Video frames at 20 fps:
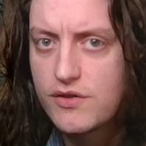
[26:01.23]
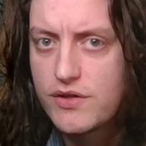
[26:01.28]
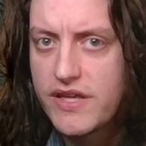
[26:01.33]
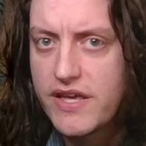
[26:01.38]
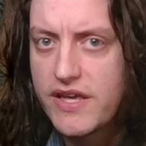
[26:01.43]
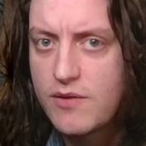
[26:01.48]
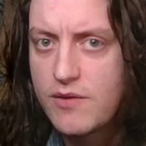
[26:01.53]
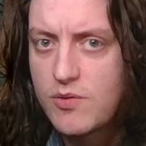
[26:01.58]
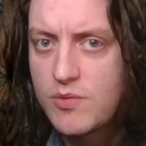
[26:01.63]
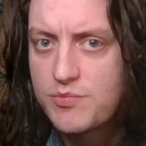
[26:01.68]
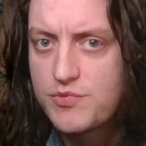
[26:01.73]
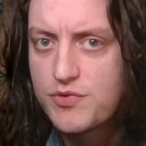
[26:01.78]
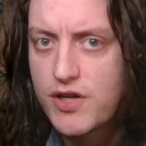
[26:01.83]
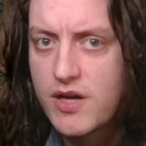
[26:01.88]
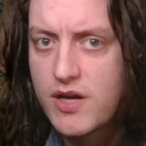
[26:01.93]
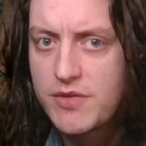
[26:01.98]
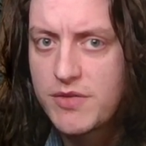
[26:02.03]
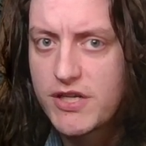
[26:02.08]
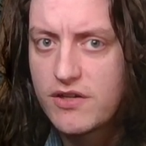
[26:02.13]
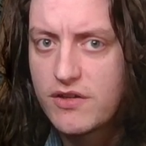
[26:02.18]
yeah, we'll
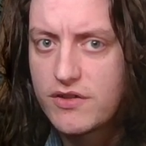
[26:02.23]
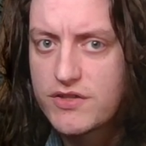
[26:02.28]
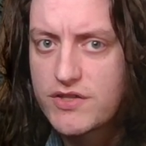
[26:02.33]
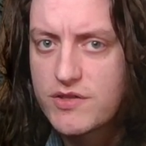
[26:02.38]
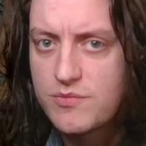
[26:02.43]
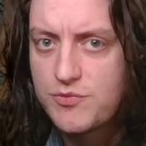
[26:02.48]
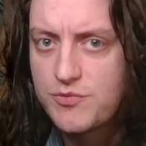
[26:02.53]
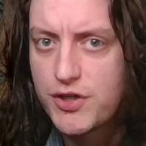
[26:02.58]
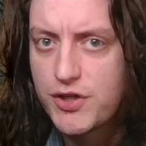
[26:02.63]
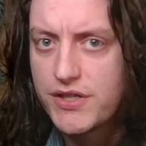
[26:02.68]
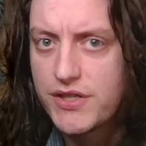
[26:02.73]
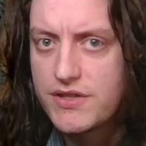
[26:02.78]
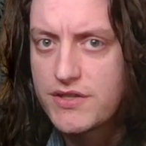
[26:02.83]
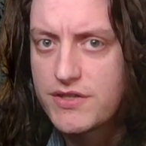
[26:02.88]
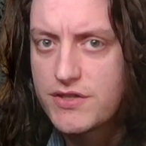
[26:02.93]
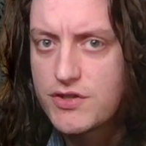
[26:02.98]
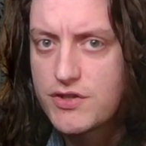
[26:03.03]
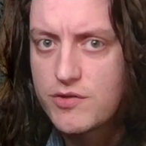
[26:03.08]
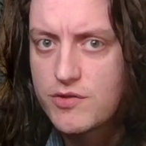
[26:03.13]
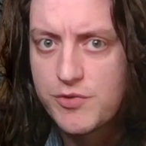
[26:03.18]
probably also bring in the
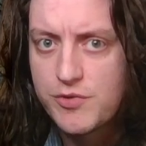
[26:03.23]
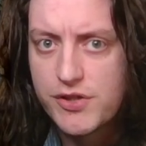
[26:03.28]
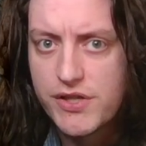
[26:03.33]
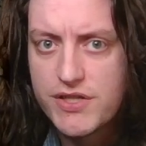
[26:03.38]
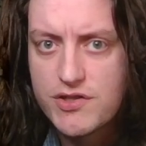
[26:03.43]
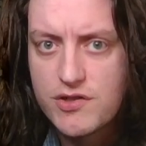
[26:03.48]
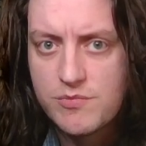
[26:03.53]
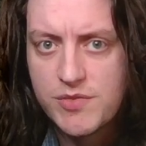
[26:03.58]
Super Laser